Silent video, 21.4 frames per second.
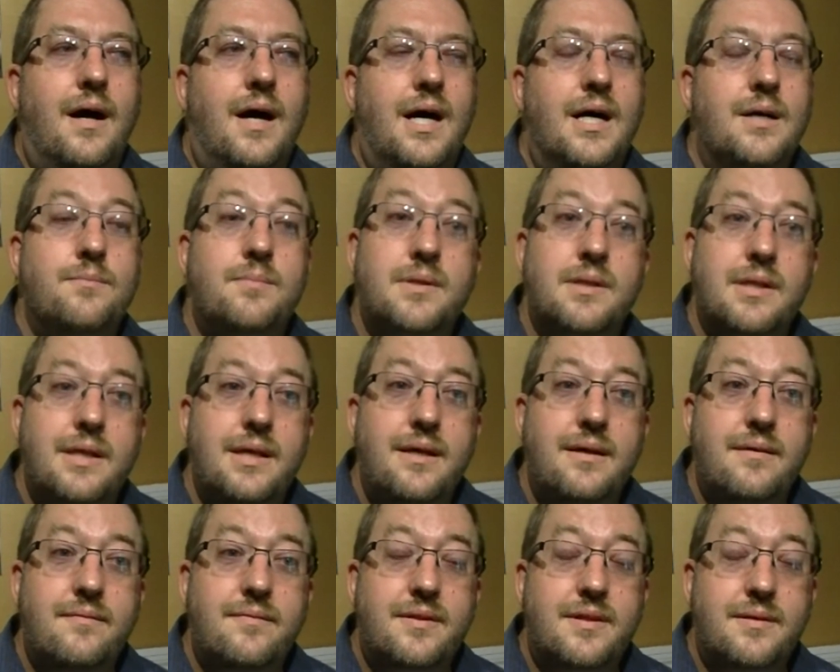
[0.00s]
I
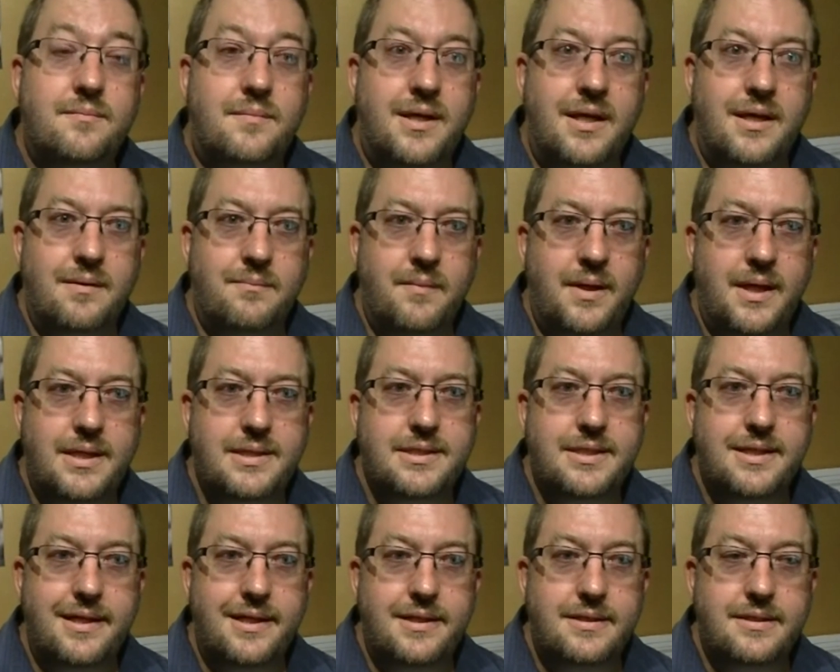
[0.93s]
believe that my
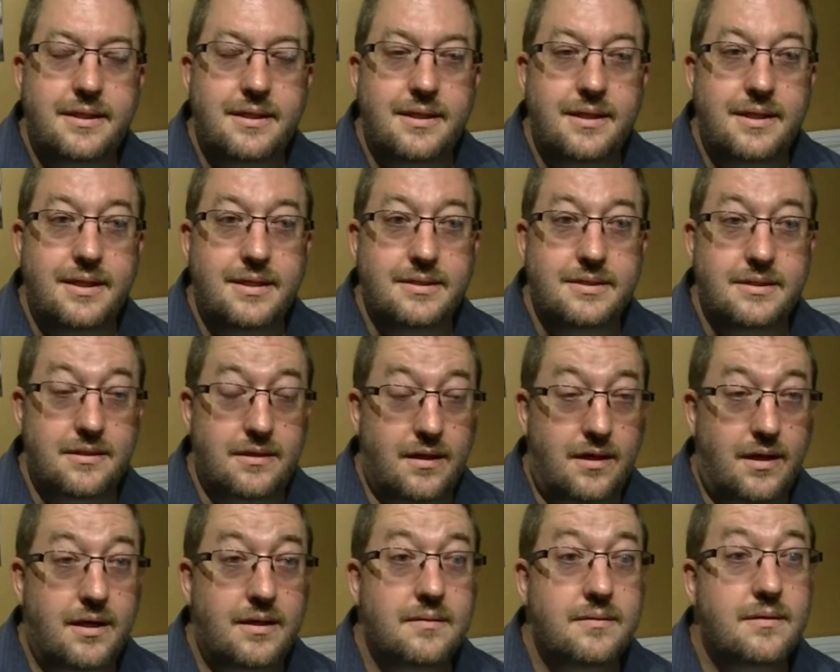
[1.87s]
imagination is
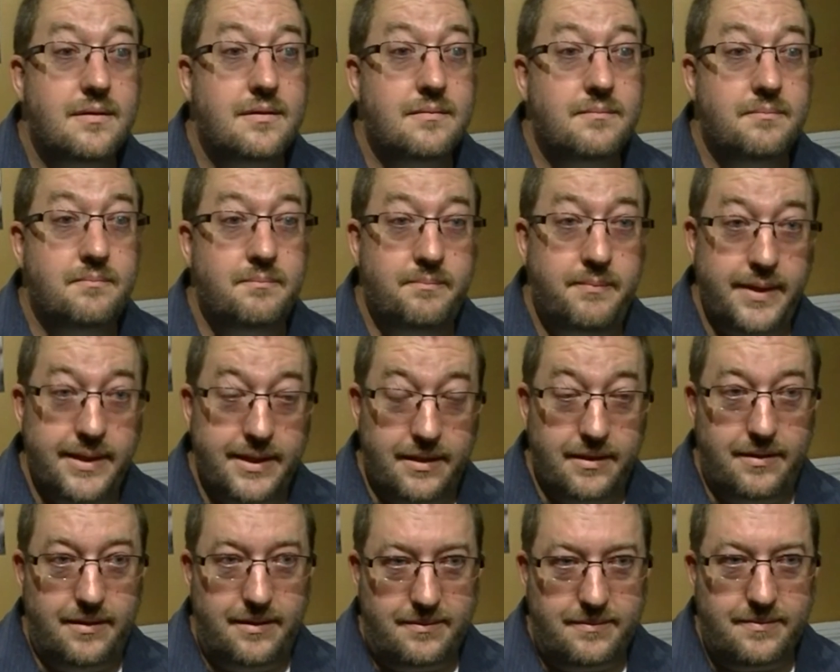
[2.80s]
not big
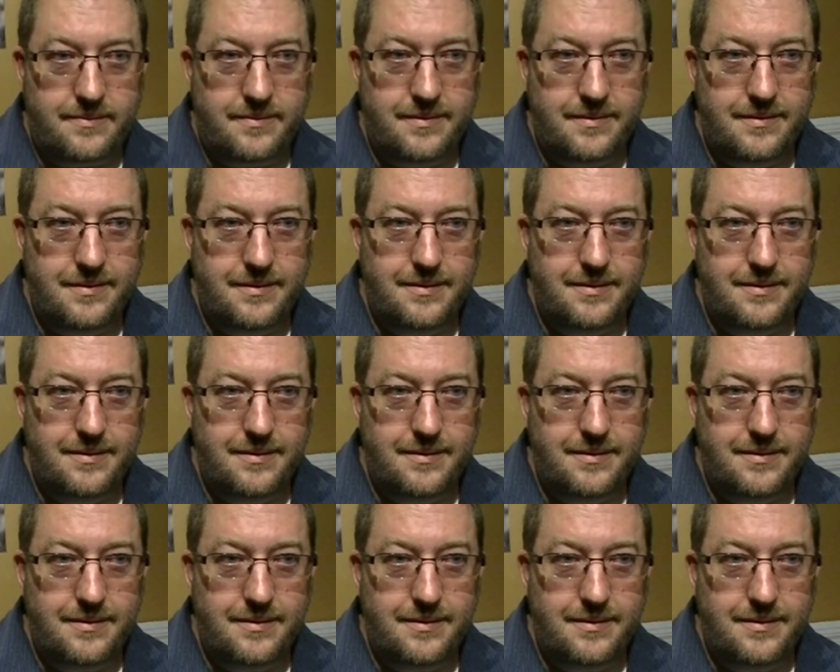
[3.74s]
enough